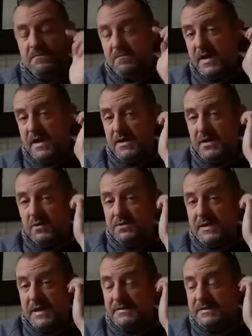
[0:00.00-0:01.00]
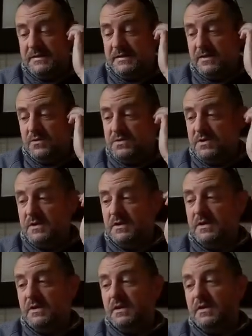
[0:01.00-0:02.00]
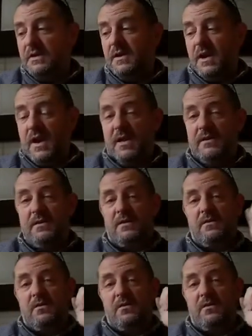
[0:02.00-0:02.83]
my contact details, and